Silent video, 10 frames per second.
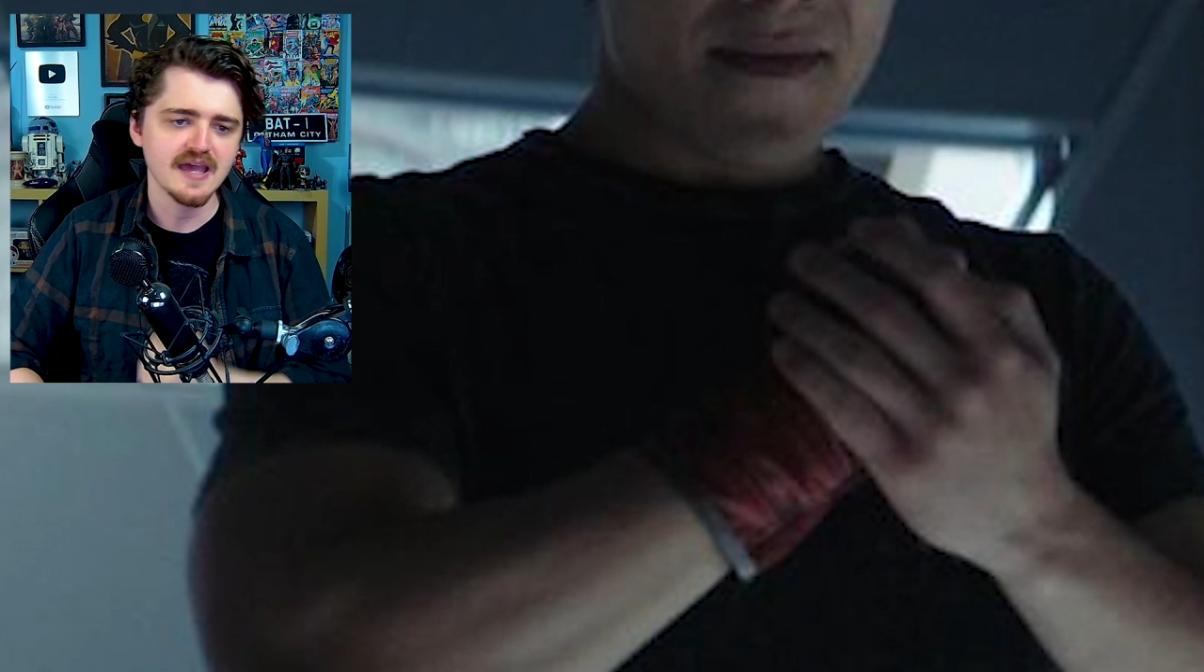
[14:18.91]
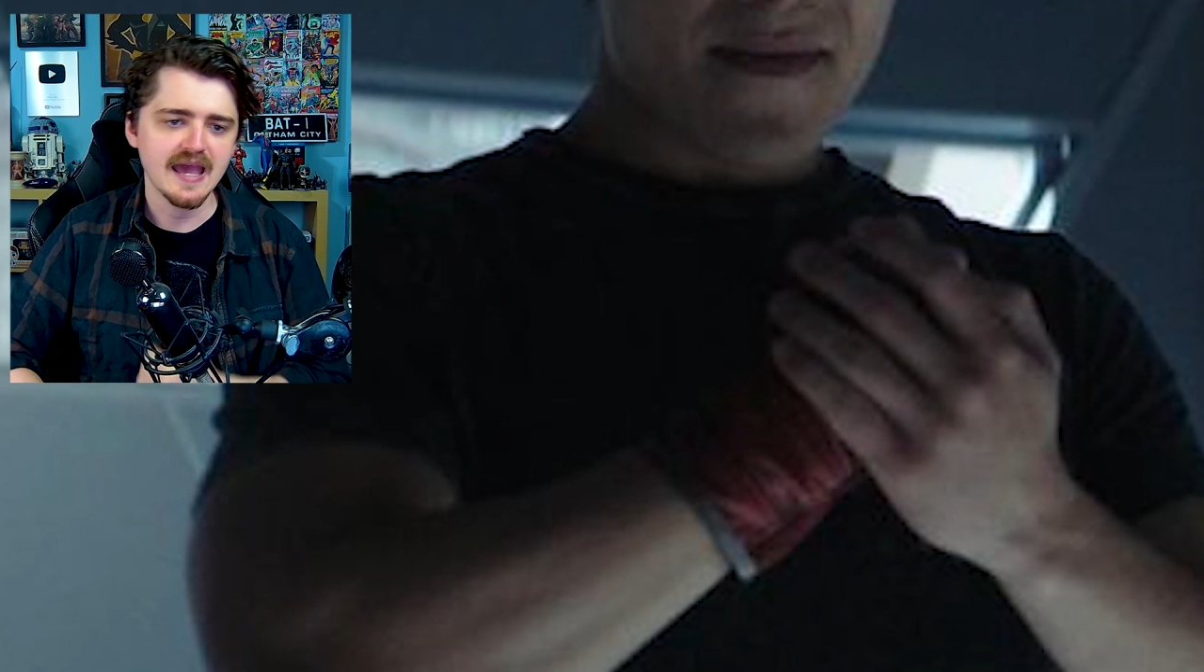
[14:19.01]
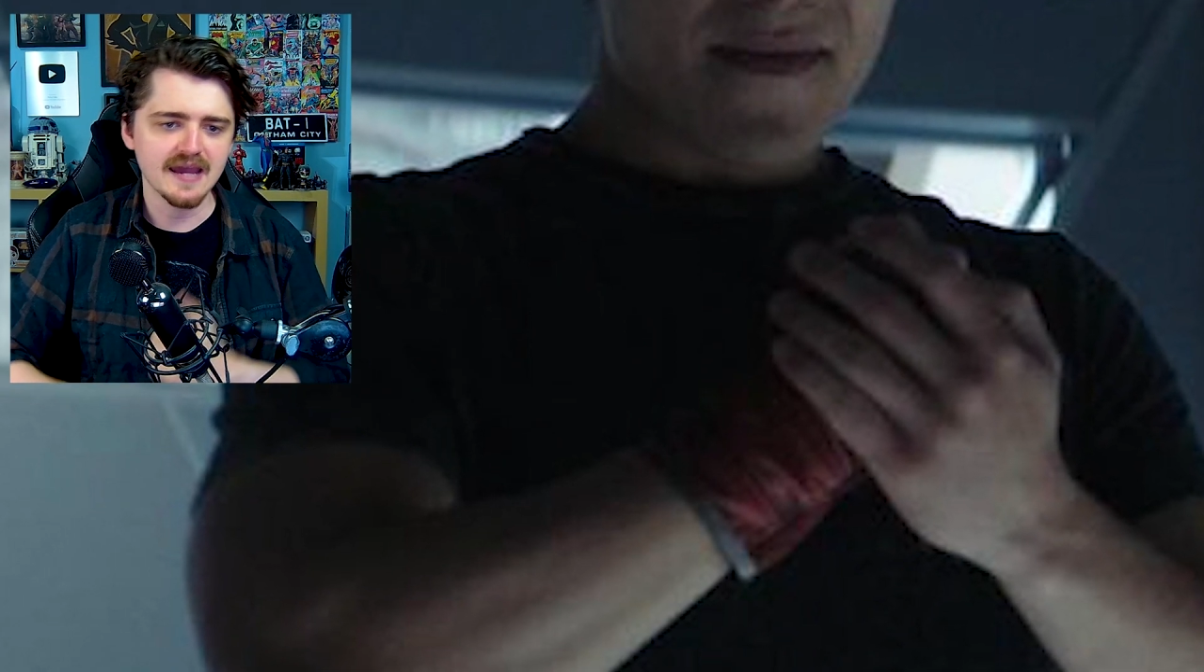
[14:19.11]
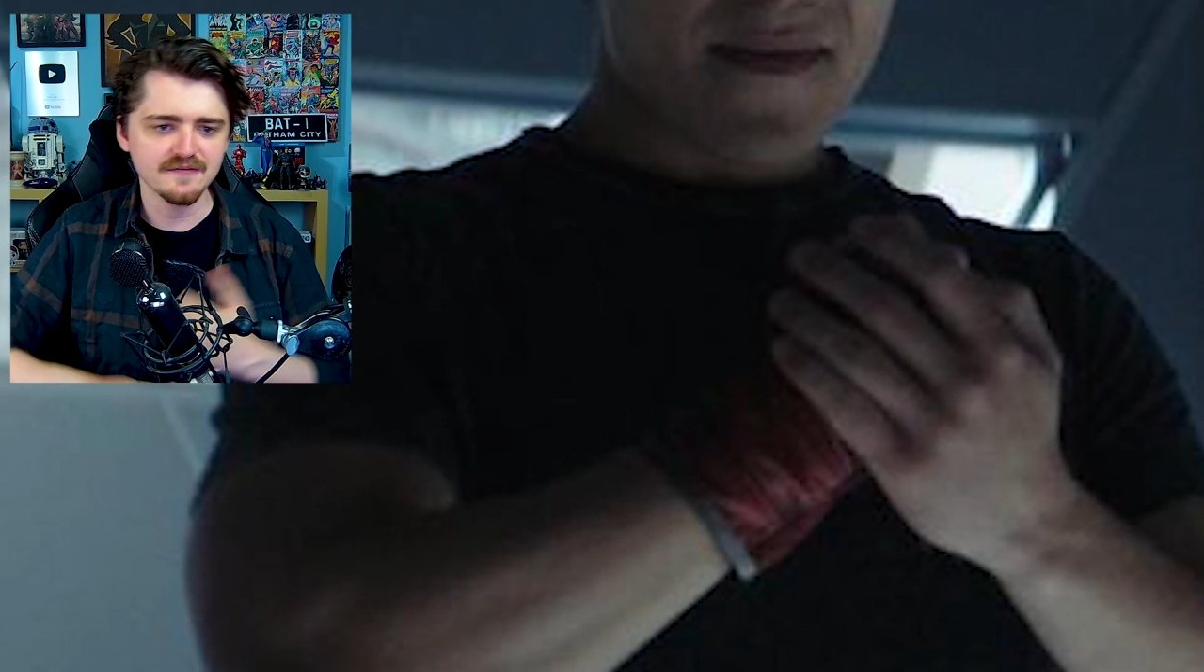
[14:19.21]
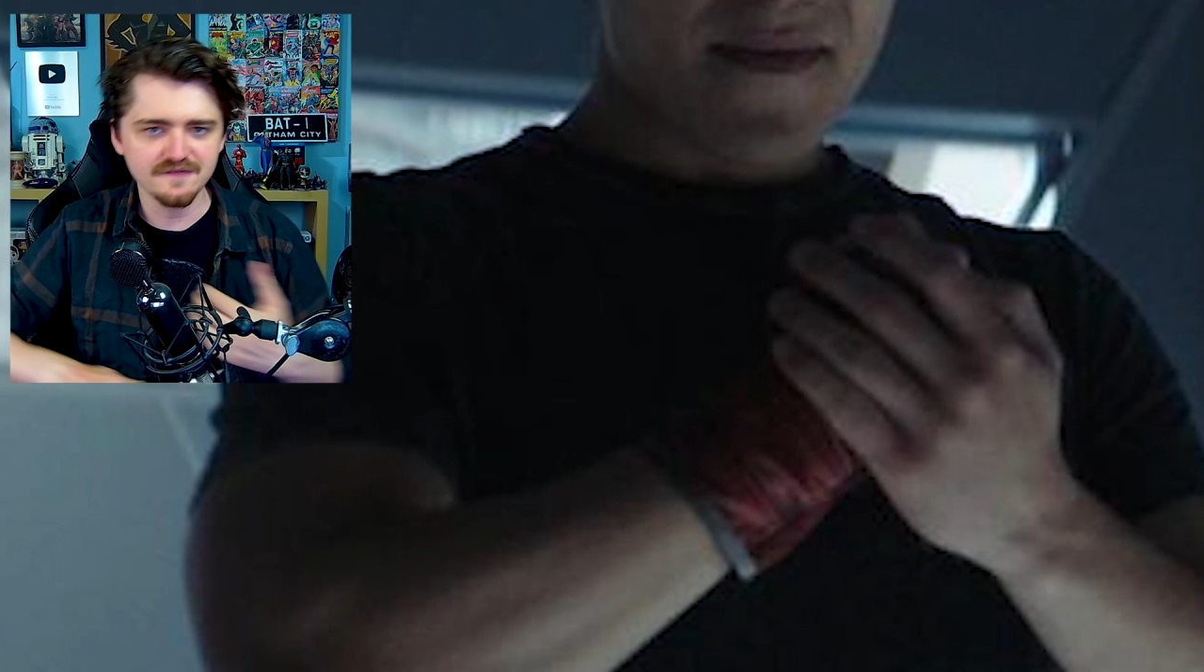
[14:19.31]

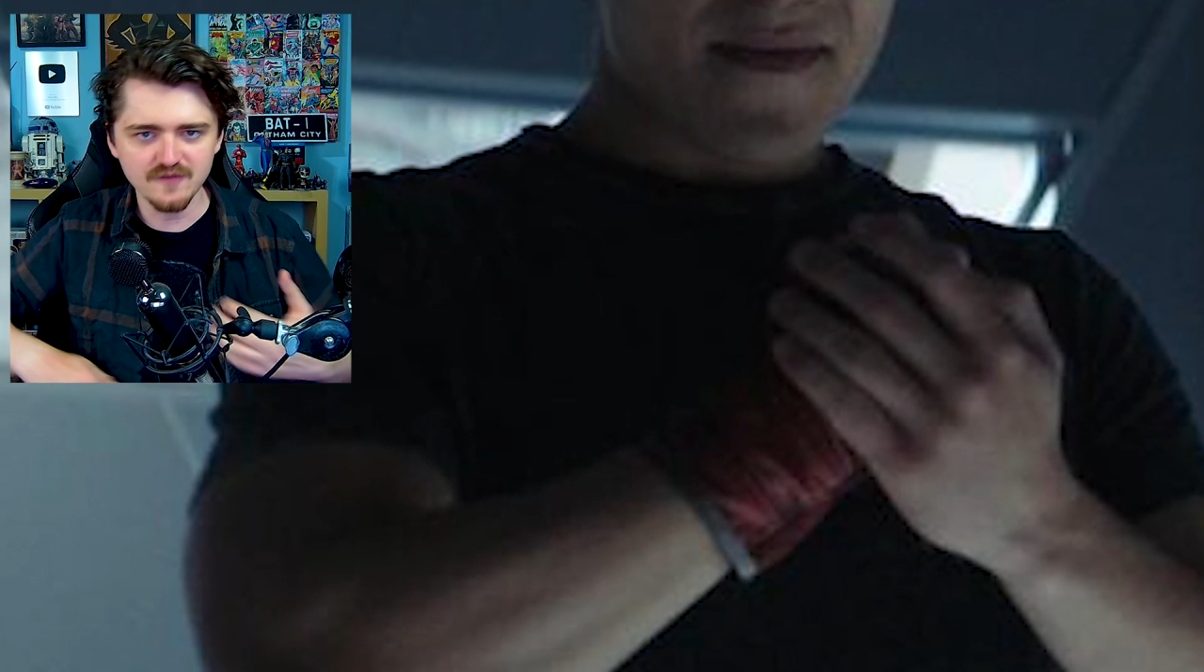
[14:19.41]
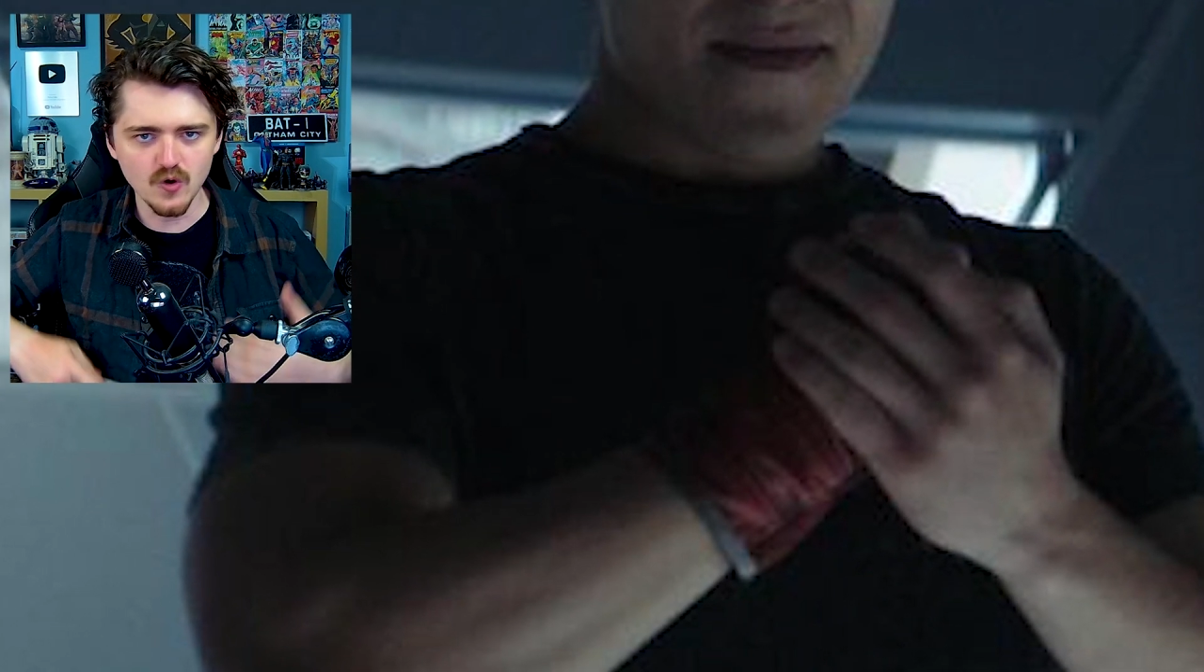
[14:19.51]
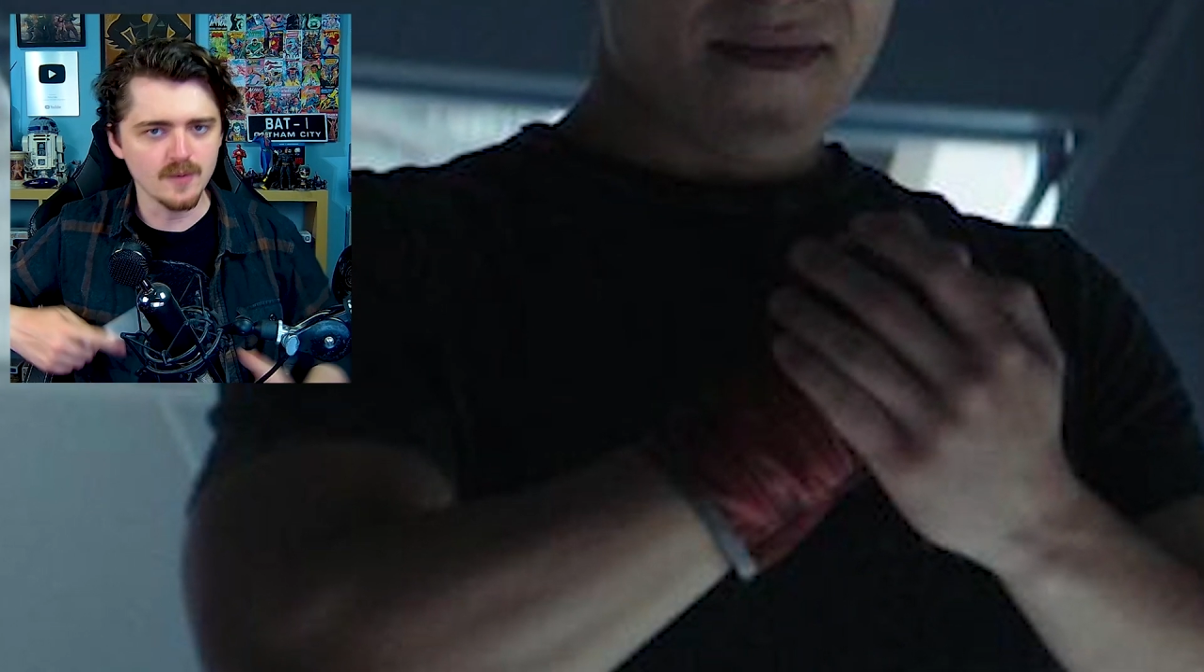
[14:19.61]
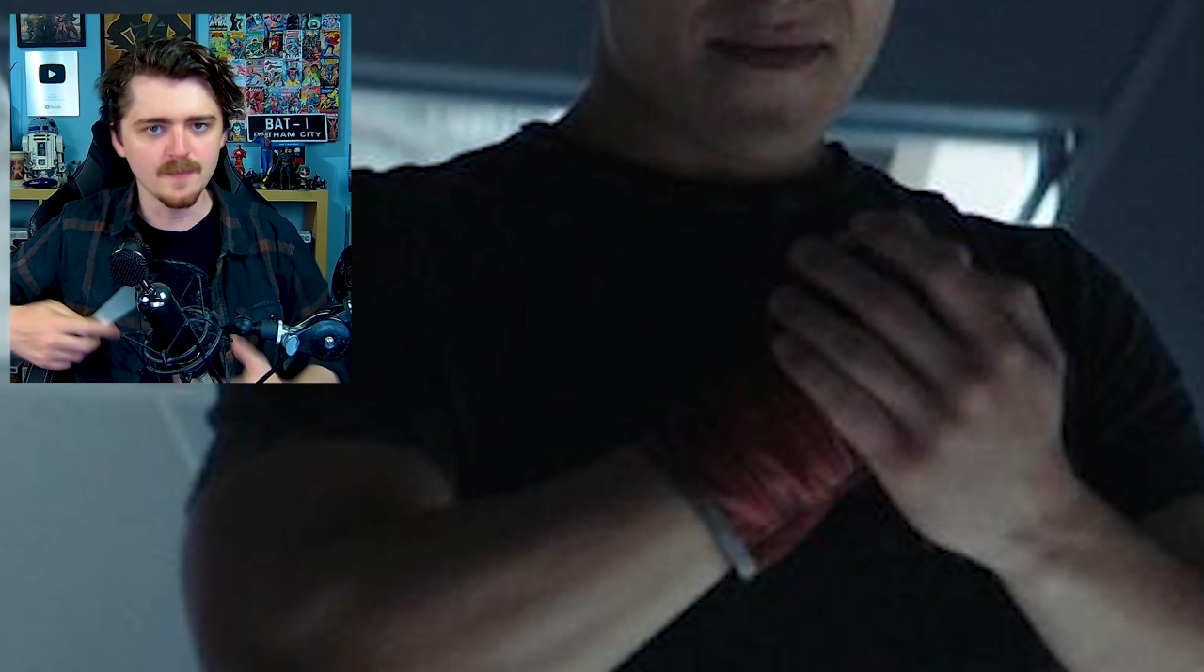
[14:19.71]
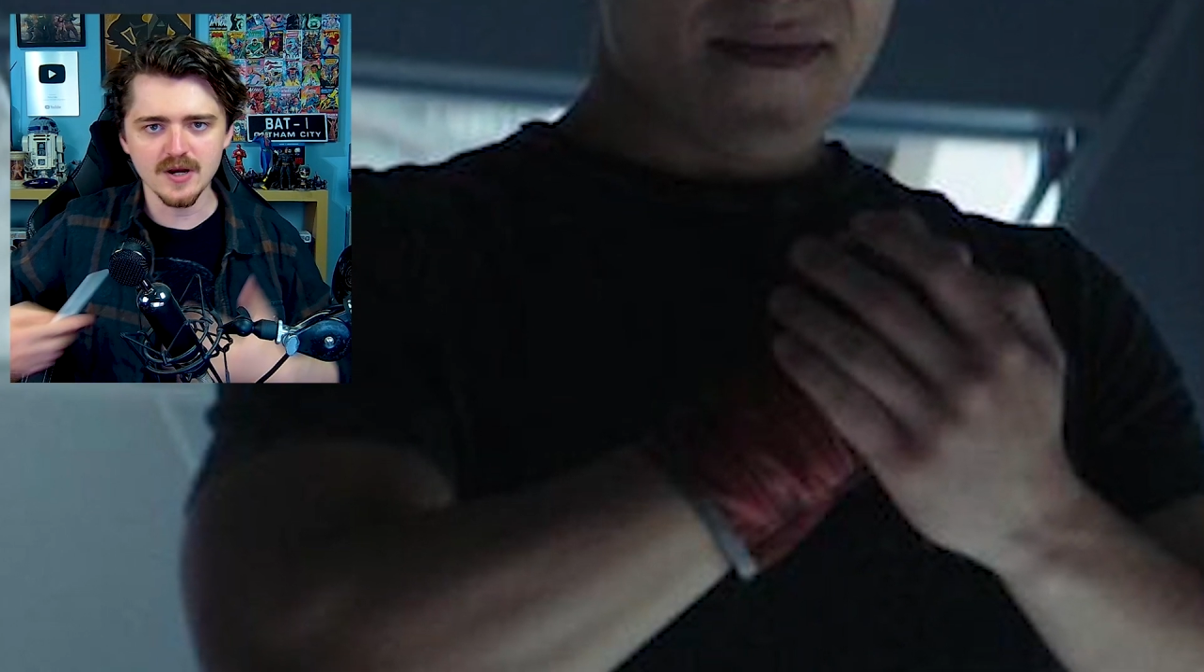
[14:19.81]
and form